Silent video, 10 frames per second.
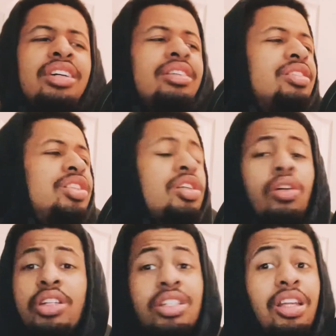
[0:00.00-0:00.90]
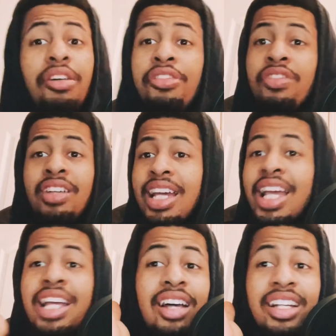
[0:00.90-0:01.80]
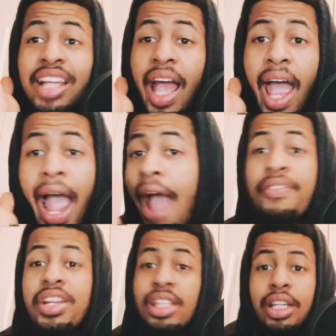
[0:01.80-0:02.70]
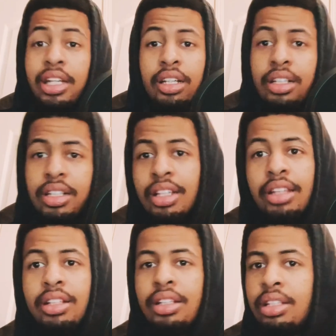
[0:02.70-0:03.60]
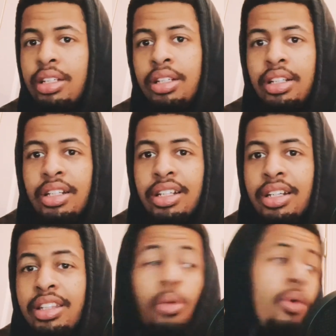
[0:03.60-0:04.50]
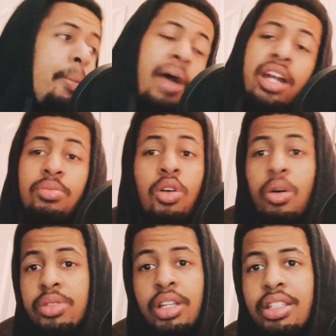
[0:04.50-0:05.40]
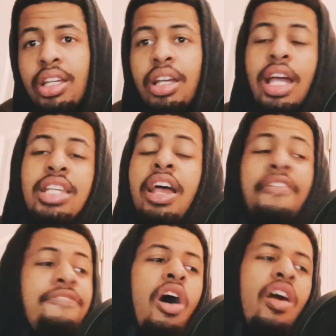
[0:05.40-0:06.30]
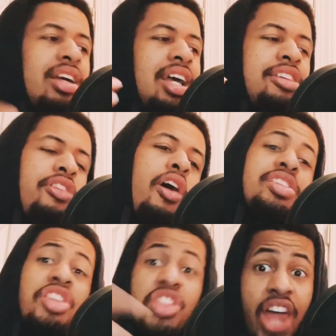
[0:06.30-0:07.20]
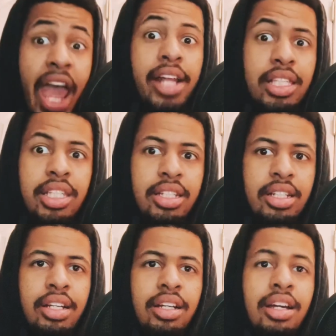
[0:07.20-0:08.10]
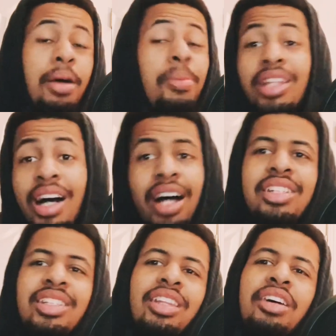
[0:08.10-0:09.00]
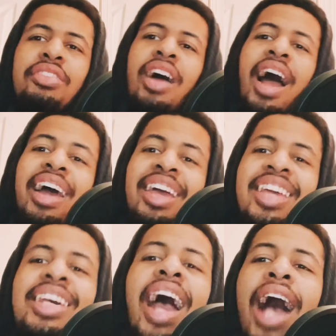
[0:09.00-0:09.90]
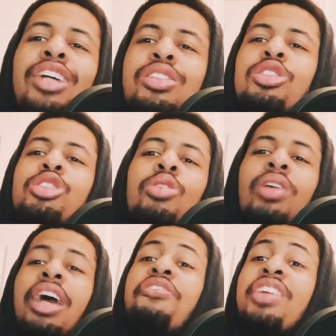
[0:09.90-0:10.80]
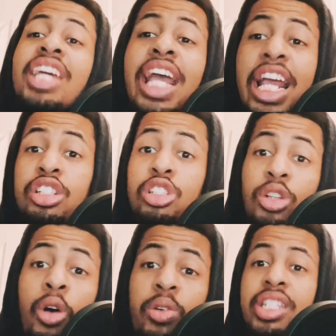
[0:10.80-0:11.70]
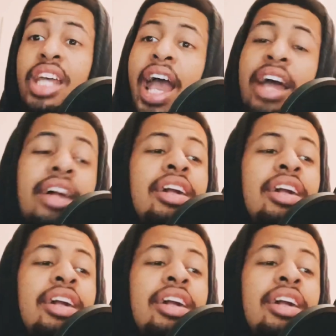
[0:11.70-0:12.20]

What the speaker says: circus stuff, he does everything the way Patrick Mahomes does it. As far as that. But the other stuff, he has to show. If he shows I'm